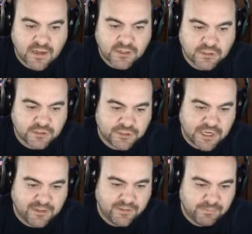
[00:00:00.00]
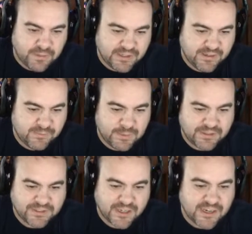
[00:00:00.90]
Jalen Pickett of Penn
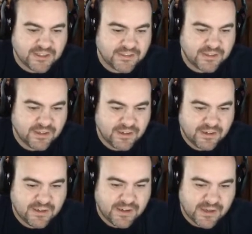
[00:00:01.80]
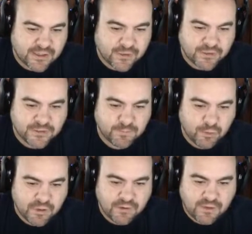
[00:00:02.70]
State, Chris
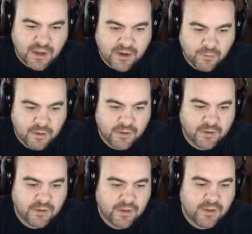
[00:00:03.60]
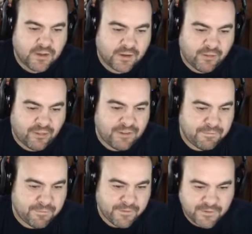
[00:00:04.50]
Murray of Iowa,
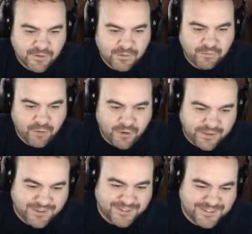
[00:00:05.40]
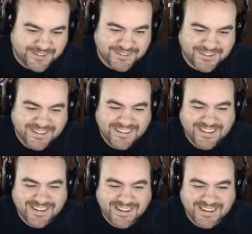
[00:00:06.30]
Cliff of Rutgers,
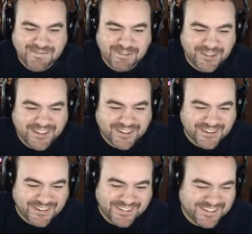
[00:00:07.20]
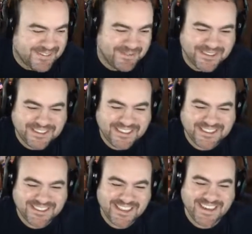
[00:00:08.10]
Malik Hall of Michigan
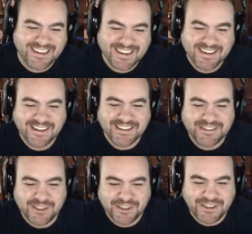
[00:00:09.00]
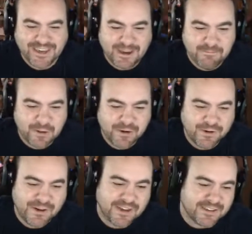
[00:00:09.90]
State, Chucky
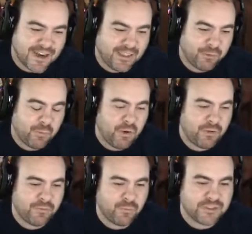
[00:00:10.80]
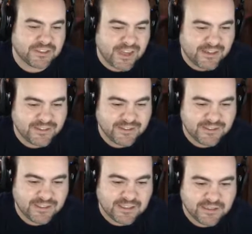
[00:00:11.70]
Hepburn and Tyler Wall of Wisconsin,
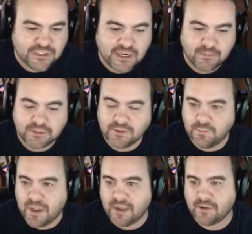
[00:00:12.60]
and Jamison Battle.